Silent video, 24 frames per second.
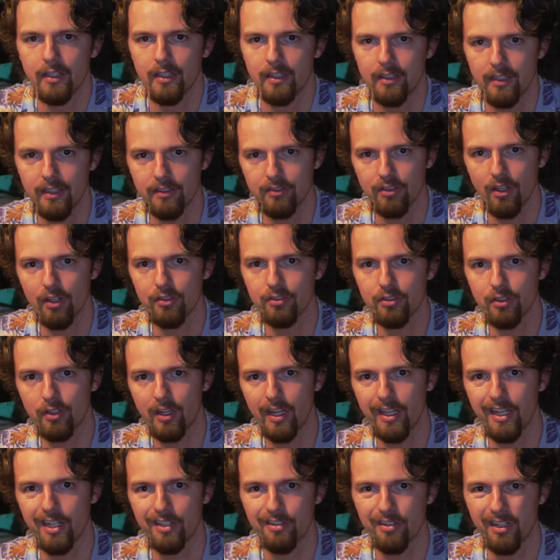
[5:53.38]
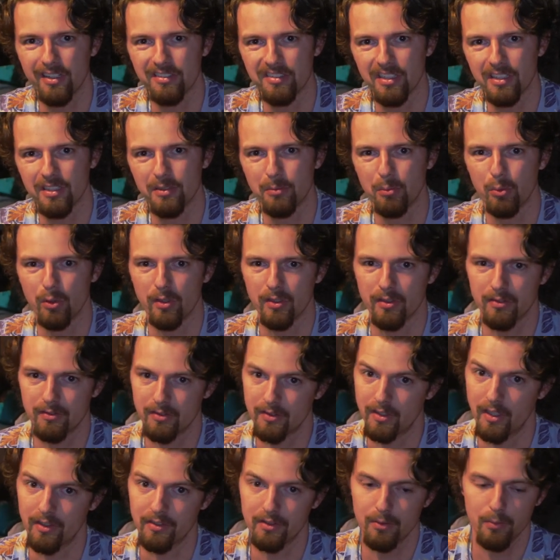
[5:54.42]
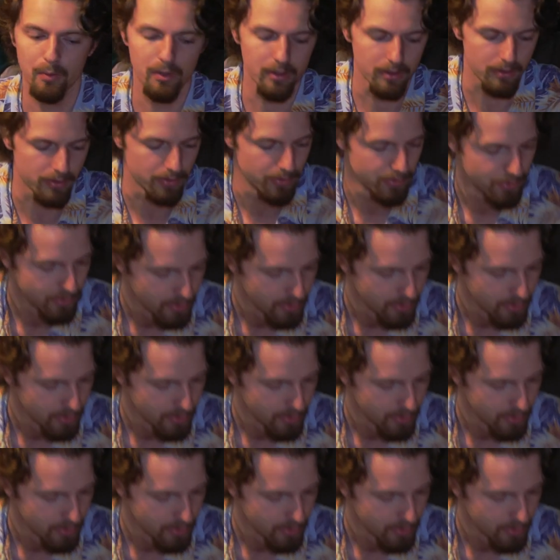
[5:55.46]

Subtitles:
This also kind of dries out the board. Doesn't work.